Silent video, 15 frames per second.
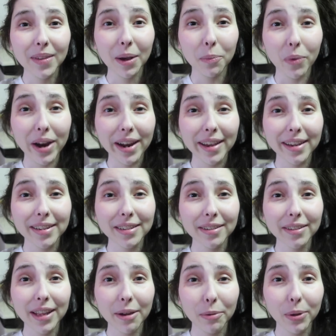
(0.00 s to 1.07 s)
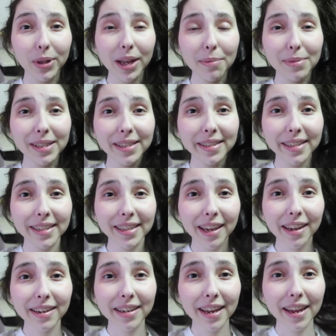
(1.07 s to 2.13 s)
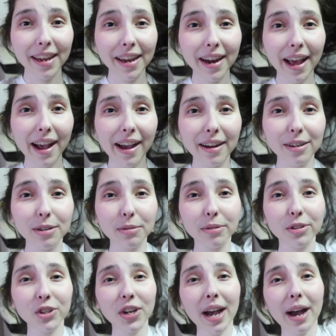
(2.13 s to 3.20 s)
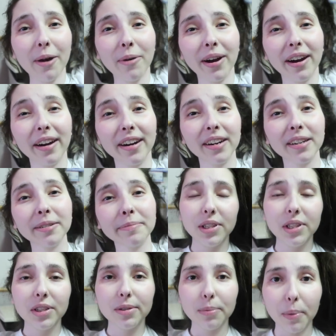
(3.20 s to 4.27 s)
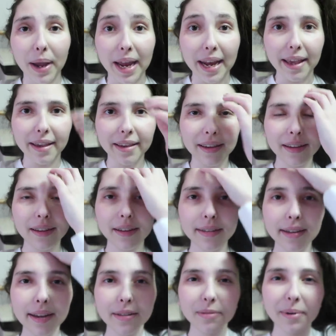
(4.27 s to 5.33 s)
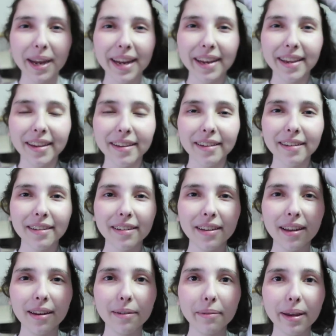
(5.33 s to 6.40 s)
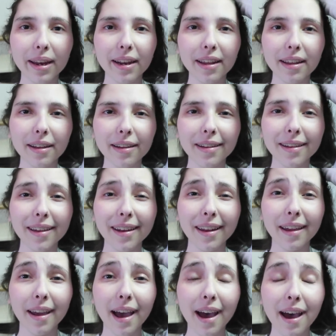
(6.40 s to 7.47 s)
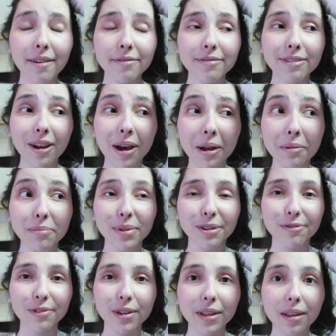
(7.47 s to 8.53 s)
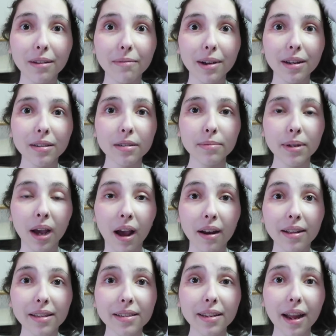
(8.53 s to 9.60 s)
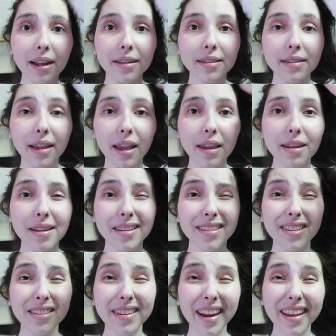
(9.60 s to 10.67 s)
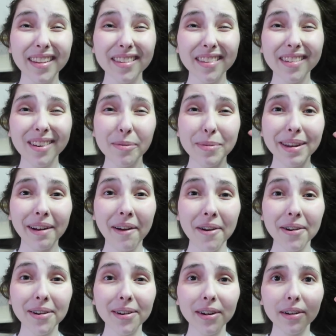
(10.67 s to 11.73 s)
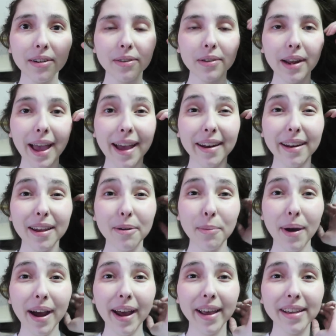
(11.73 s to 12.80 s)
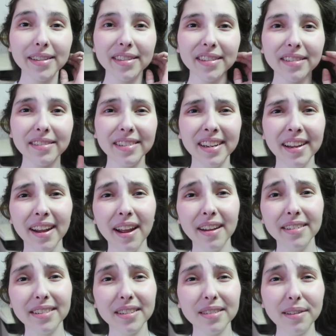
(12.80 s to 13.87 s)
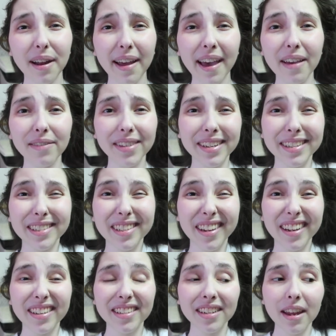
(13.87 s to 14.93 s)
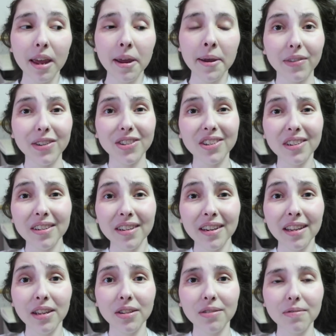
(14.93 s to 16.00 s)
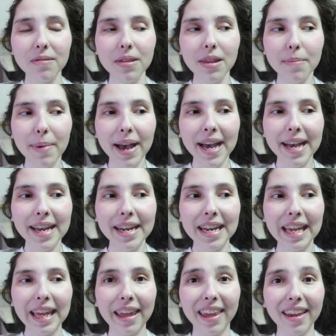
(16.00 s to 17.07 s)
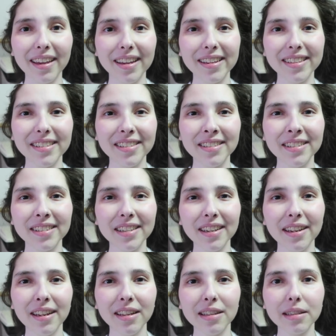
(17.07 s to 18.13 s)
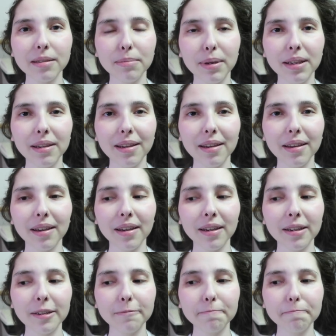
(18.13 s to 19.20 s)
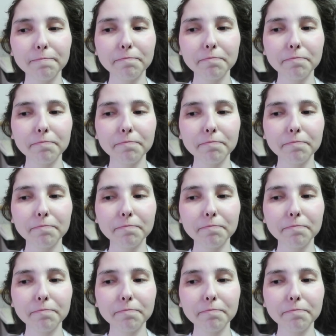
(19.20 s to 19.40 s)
I'm waiting until they will let me stinking take an actual shower. It's just waiting and waiting and waiting. And I have not been feeling well, to be honest. I'd say each day is a little bit harder, headache-wise, and just not having a shunt. Vision is really bad, and it's making it